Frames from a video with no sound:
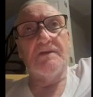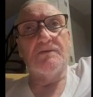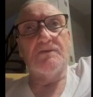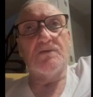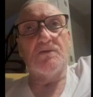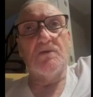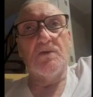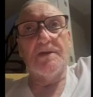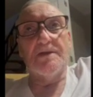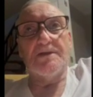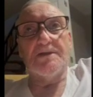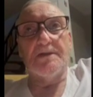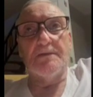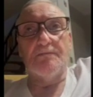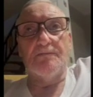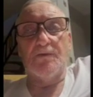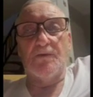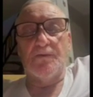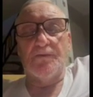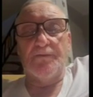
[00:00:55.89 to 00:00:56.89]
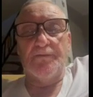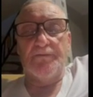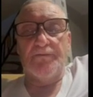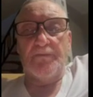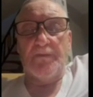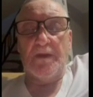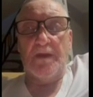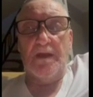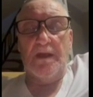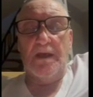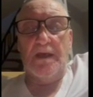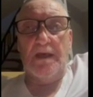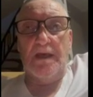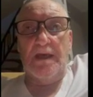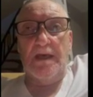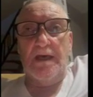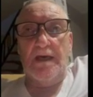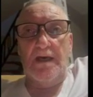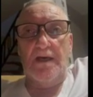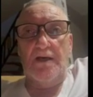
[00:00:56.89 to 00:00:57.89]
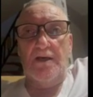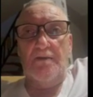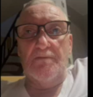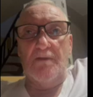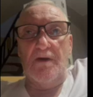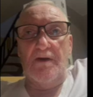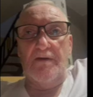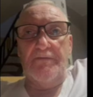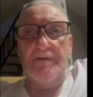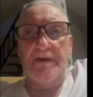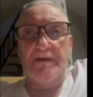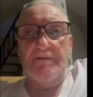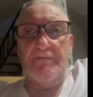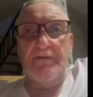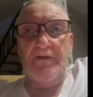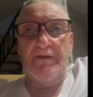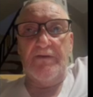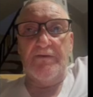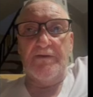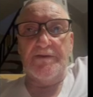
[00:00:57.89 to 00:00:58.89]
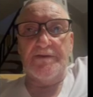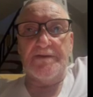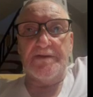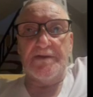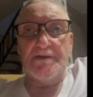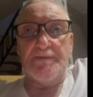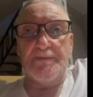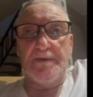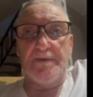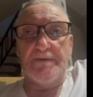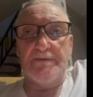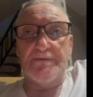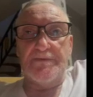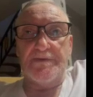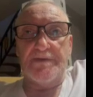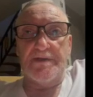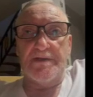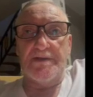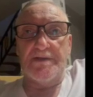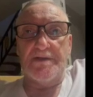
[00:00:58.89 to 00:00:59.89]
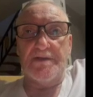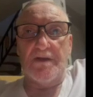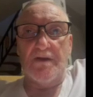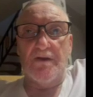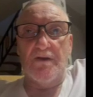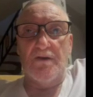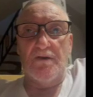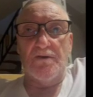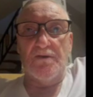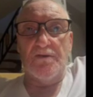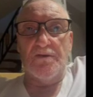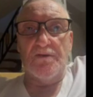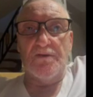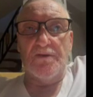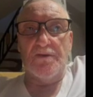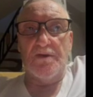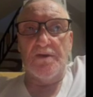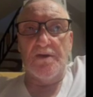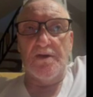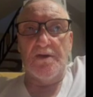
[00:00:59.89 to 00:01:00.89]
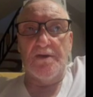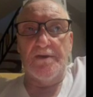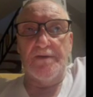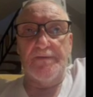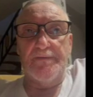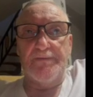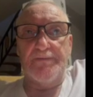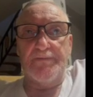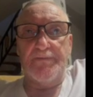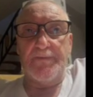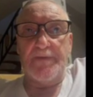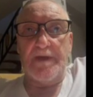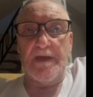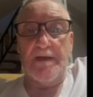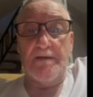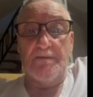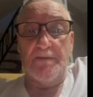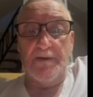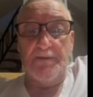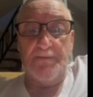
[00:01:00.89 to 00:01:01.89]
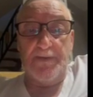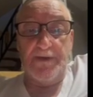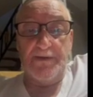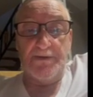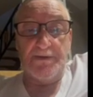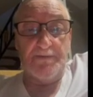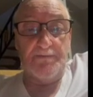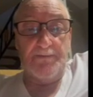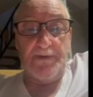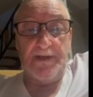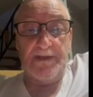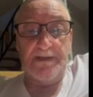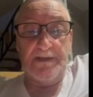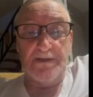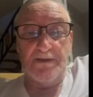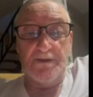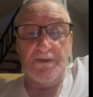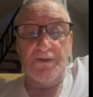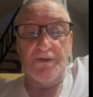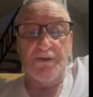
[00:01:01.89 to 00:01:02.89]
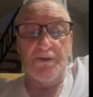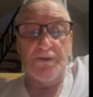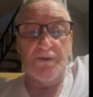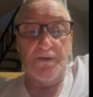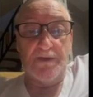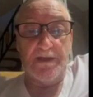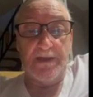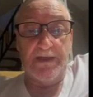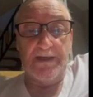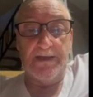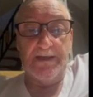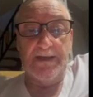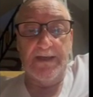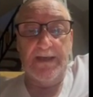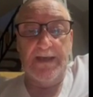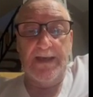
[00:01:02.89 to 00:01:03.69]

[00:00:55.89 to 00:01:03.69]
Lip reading: is quite simple. I've had various experiences on getting my pension paid into the UK,